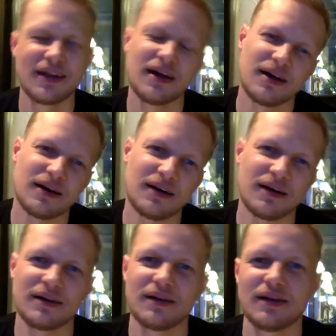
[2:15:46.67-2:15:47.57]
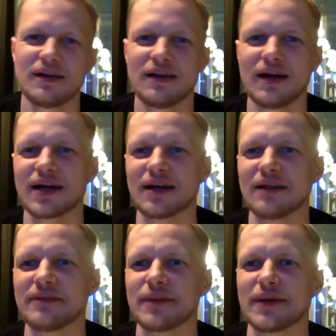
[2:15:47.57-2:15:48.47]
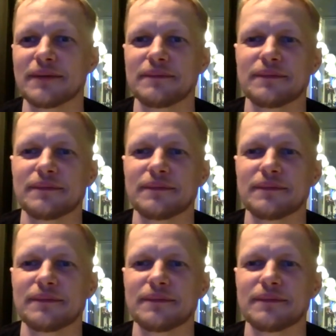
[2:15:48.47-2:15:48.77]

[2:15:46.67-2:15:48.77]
Oh, I kind of love that about it.